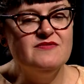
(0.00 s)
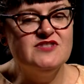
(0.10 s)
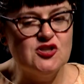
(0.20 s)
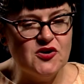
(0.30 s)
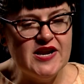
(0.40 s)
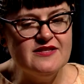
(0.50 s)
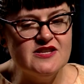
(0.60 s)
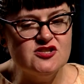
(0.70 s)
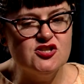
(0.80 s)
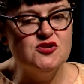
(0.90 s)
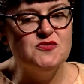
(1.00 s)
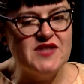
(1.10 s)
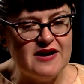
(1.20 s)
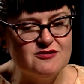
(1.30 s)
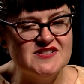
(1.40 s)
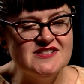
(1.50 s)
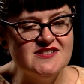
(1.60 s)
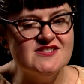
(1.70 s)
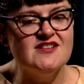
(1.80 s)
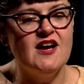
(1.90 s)
during the
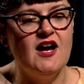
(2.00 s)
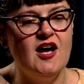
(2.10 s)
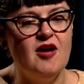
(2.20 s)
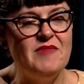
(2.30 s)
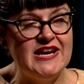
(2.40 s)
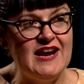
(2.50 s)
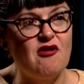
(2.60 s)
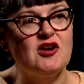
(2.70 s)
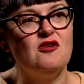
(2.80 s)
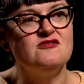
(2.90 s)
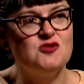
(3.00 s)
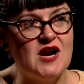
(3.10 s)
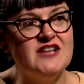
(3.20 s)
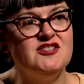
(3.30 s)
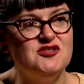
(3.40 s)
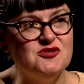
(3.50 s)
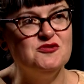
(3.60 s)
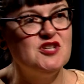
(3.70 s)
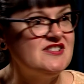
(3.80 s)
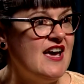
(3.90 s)
2000s, Manny Aragon tried to do
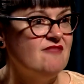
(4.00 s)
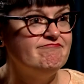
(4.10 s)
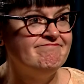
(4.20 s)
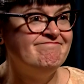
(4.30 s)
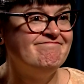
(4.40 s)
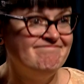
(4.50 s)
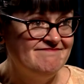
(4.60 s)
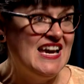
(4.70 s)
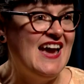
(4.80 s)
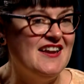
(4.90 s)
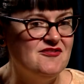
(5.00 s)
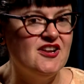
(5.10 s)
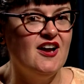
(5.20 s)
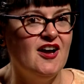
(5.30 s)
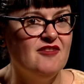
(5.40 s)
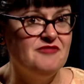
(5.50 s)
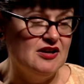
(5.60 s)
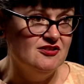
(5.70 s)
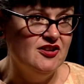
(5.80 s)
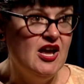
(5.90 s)
just that and
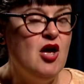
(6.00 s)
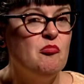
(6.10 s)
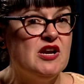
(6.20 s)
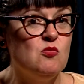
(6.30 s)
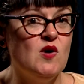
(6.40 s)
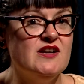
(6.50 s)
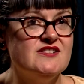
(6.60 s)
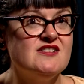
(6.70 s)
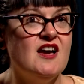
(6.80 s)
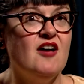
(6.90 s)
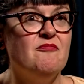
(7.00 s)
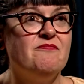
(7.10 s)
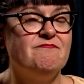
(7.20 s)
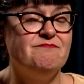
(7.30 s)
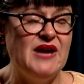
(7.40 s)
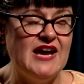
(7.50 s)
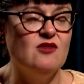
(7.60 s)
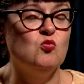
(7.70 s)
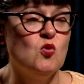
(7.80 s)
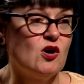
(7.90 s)
failed. But it was a big
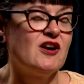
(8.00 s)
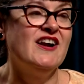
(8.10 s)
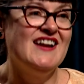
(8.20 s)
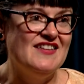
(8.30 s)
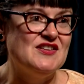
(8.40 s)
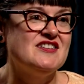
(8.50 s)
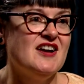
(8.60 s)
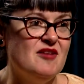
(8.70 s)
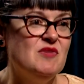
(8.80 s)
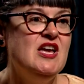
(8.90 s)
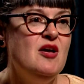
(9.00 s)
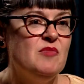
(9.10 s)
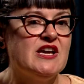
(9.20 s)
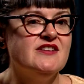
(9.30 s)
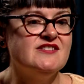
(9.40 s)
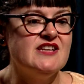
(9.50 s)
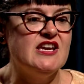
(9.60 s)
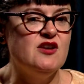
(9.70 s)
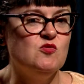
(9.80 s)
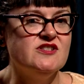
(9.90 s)
war at the time because
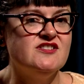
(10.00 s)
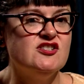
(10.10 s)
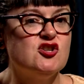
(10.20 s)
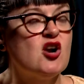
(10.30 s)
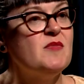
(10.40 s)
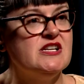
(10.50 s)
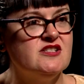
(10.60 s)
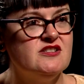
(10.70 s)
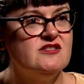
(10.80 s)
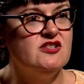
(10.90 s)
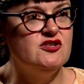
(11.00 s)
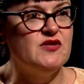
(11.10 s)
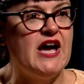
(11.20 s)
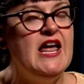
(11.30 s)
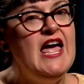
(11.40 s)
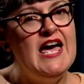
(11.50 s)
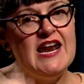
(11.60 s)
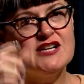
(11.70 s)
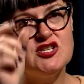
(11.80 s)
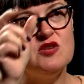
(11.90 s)
he was determined to do that. And
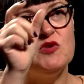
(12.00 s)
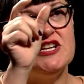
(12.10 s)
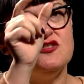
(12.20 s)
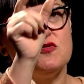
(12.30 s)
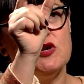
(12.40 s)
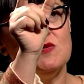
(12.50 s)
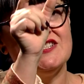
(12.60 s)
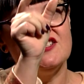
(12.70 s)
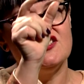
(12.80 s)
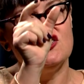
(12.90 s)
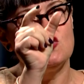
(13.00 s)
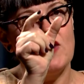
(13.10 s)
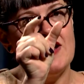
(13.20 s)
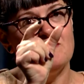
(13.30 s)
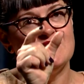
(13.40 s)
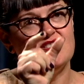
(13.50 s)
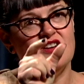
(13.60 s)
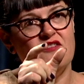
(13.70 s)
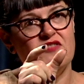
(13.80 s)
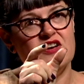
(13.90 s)
actually what he drew was the stripes of